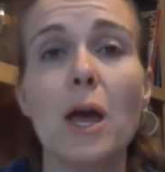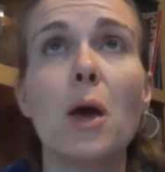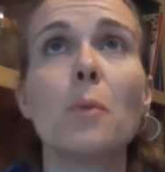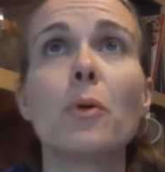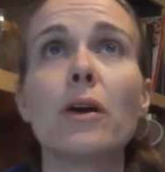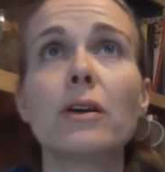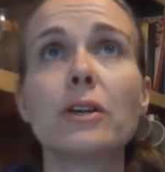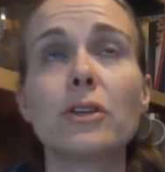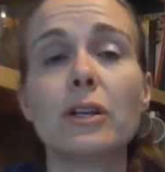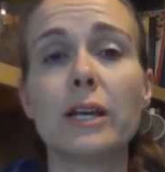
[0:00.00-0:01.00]
Prayer can
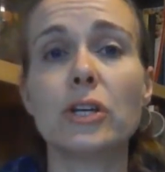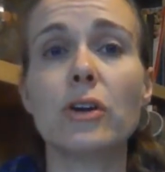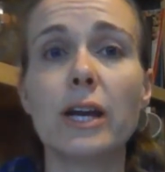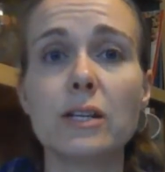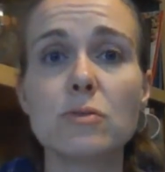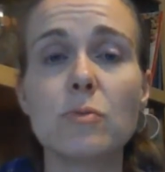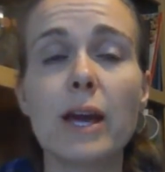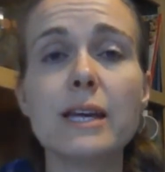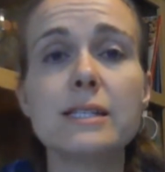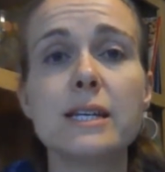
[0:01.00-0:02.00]
look like your hands
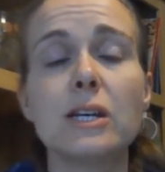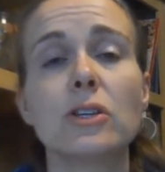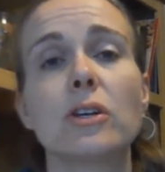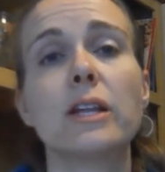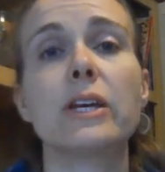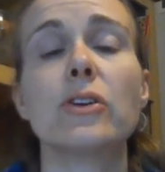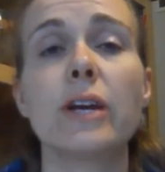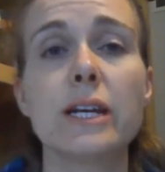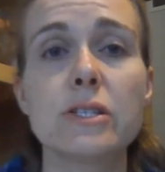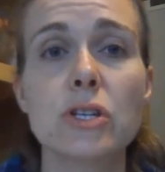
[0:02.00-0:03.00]
raised, it can look like your
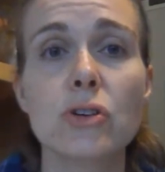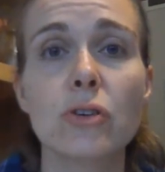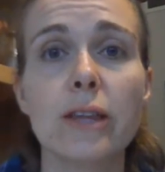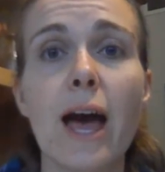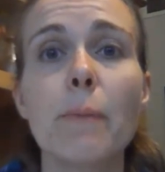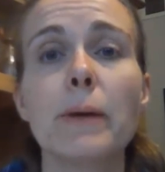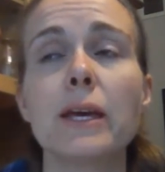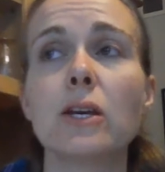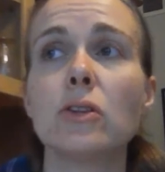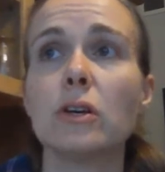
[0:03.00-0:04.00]
hands in your lap, it can
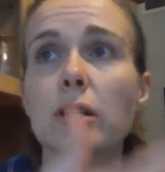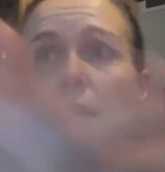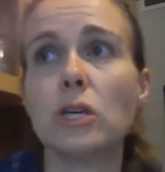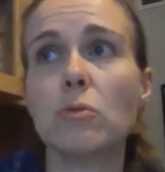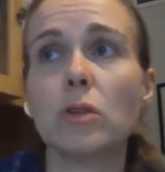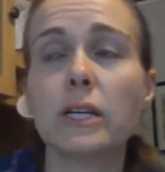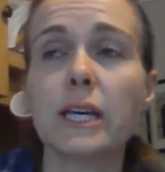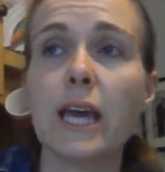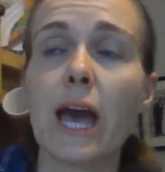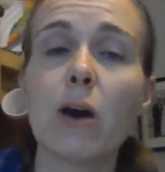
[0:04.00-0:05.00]
look like you looking
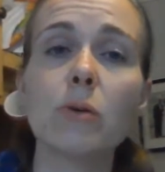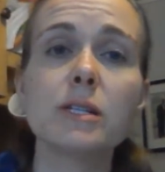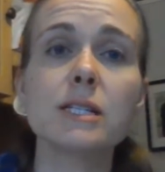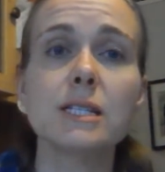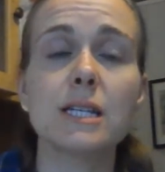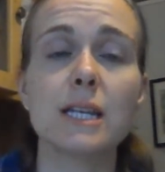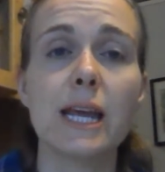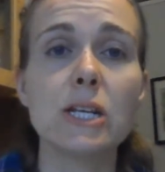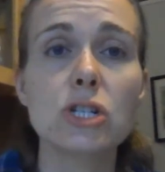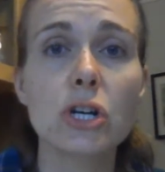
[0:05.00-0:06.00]
out into
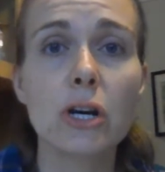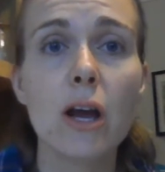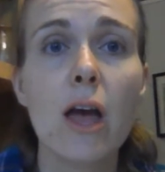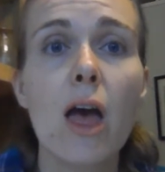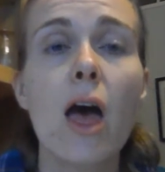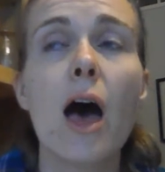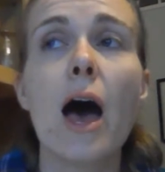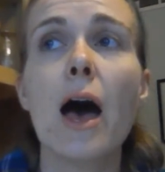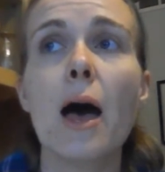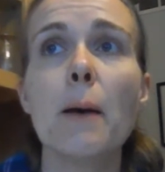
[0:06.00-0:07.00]
nature.
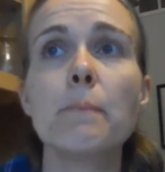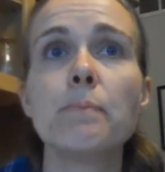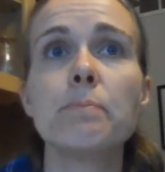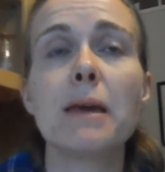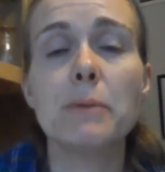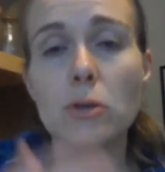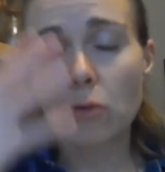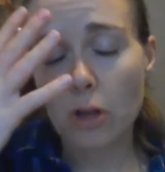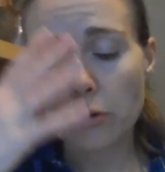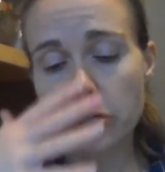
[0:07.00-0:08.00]
Um, maybe you
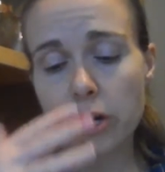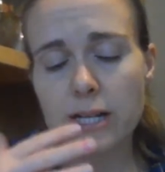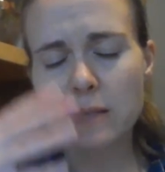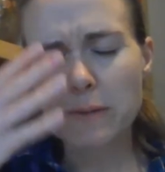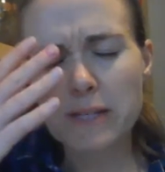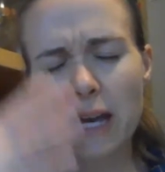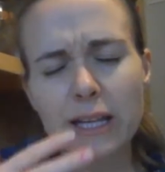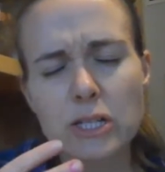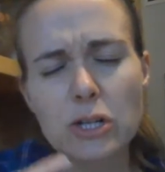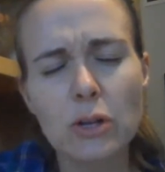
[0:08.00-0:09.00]
close your eyes. Sometimes I like to
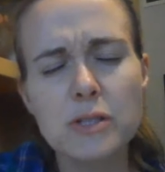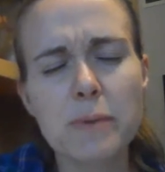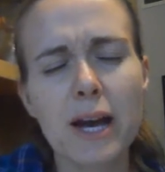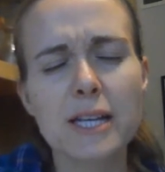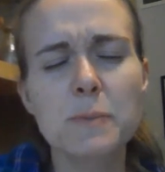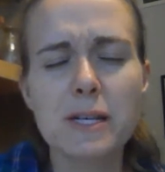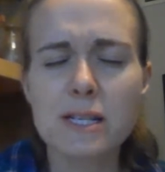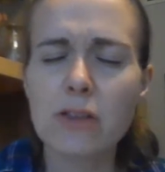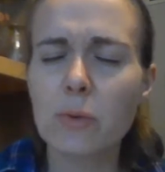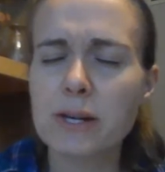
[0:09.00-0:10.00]
close my eyes because
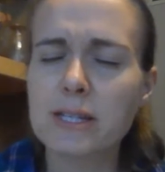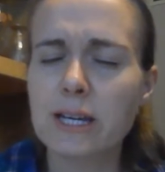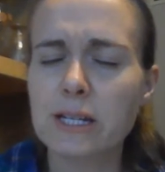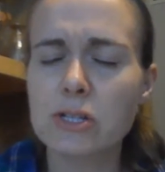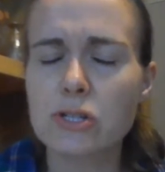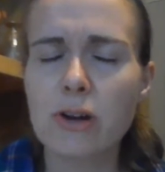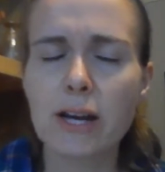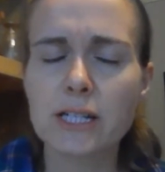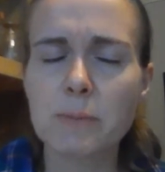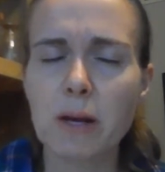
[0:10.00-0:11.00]
otherwise I get distracted
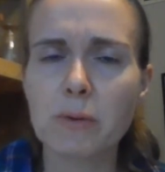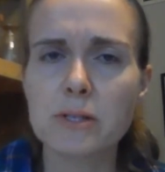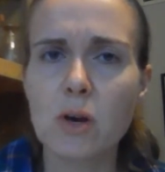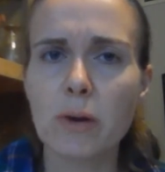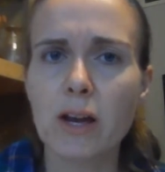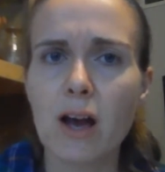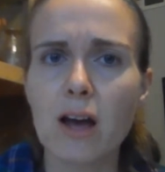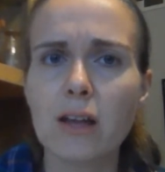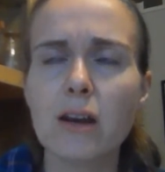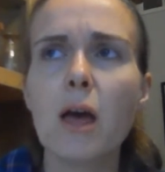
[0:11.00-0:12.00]
by what's going on.
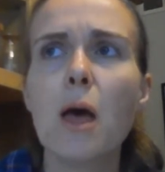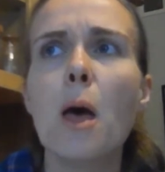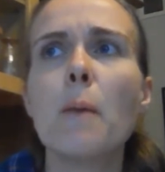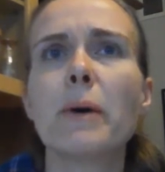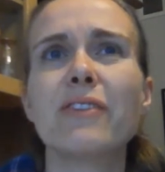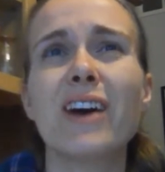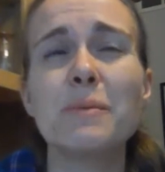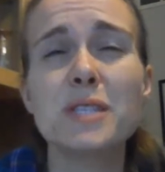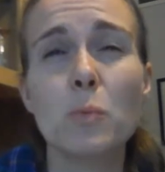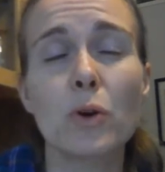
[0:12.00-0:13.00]
But if I'm
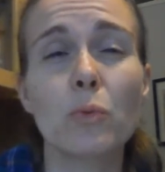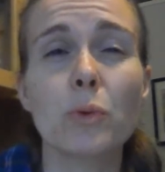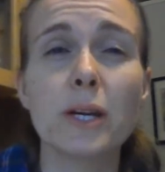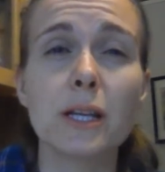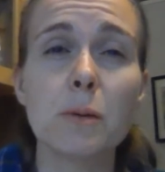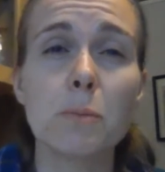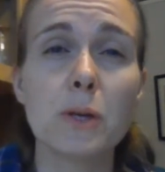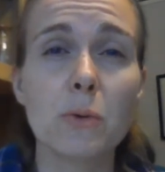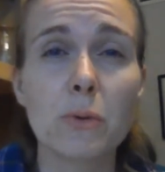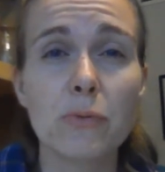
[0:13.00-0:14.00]
somewhere really
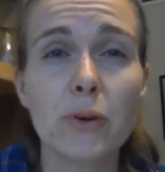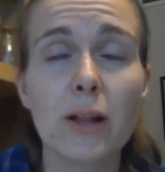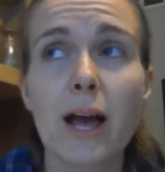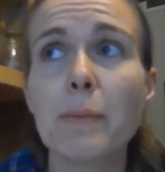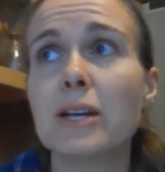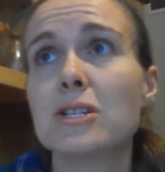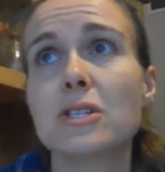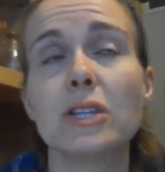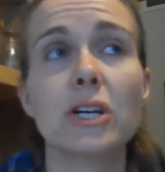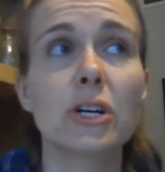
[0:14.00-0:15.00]
beautiful, I might just
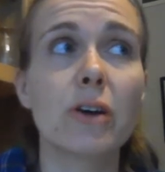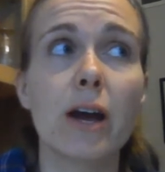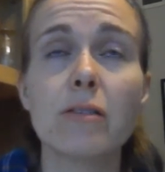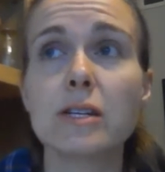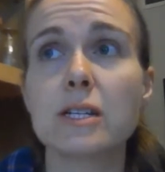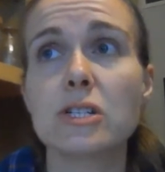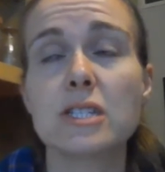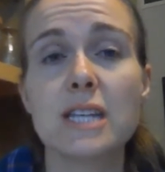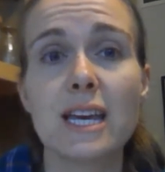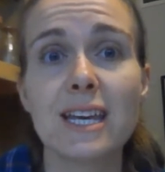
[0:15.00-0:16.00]
look around and just
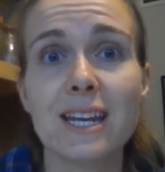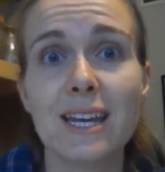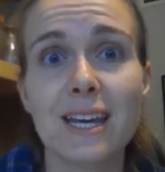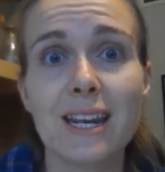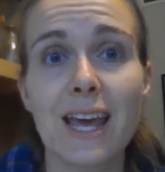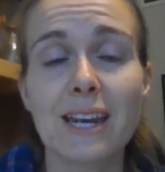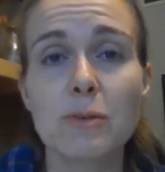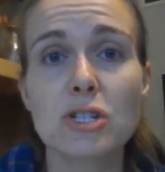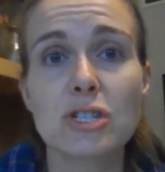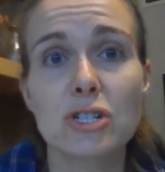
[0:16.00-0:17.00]
take it in and just
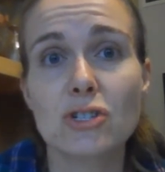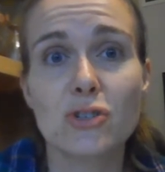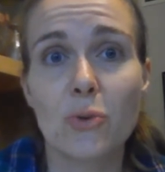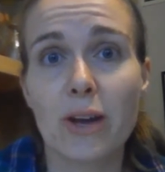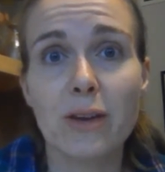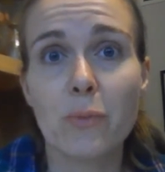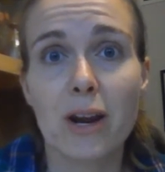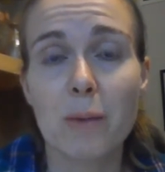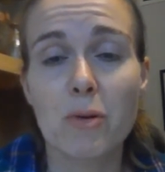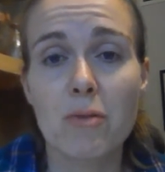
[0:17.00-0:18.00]
enjoy what I'm
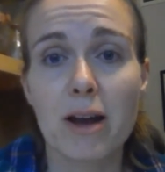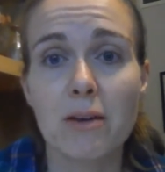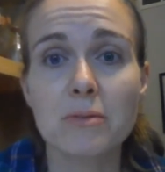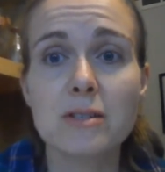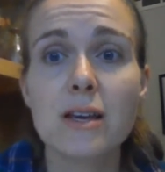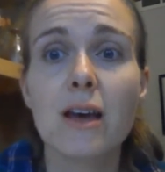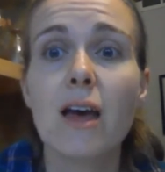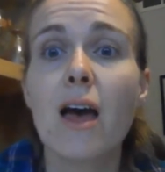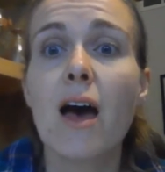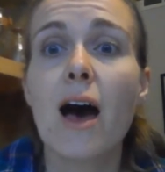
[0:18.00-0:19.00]
around.
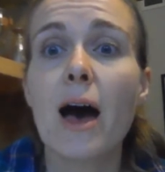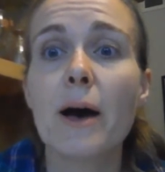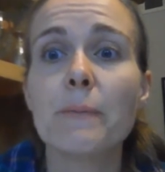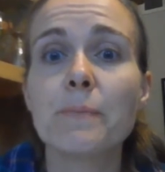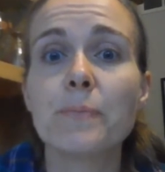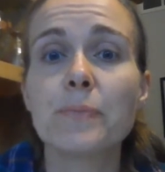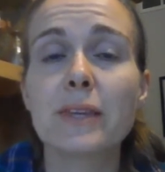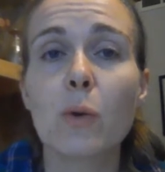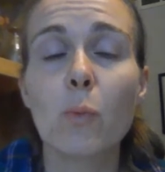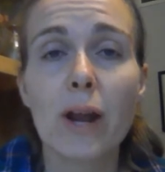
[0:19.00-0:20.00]
Um,
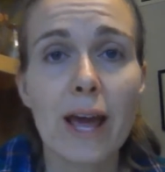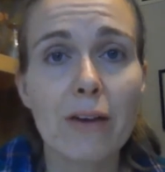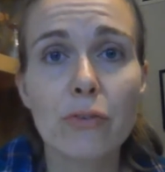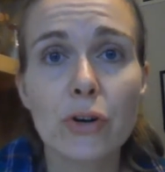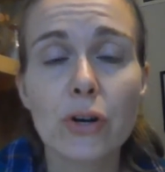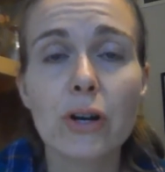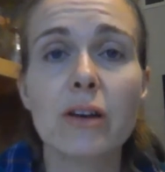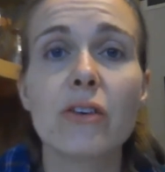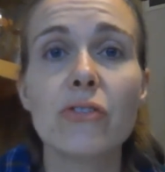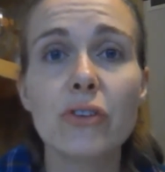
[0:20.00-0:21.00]
whatever
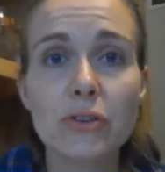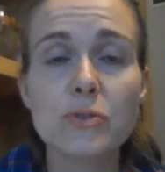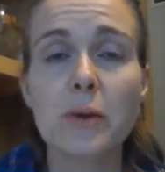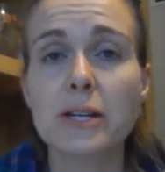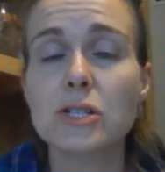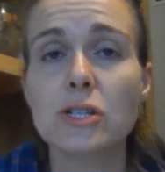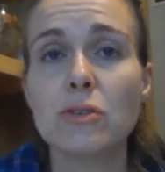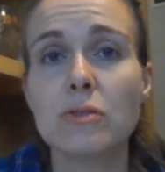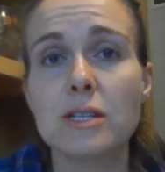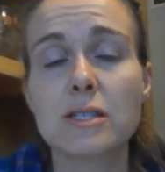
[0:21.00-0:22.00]
feels right to you,
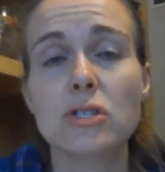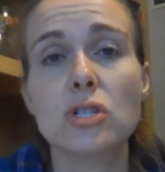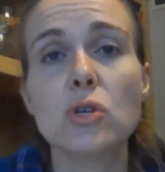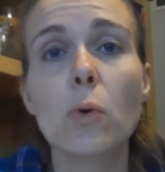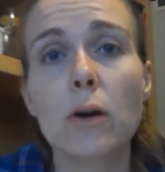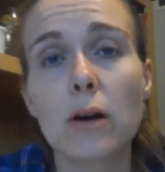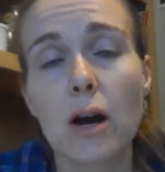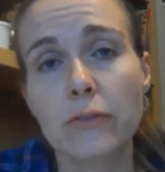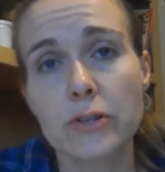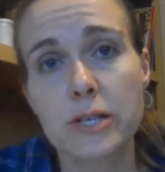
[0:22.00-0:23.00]
this is your
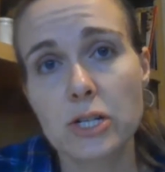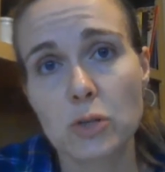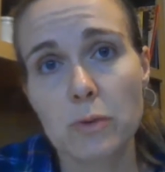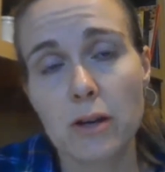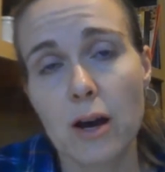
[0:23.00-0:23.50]
conversation with God.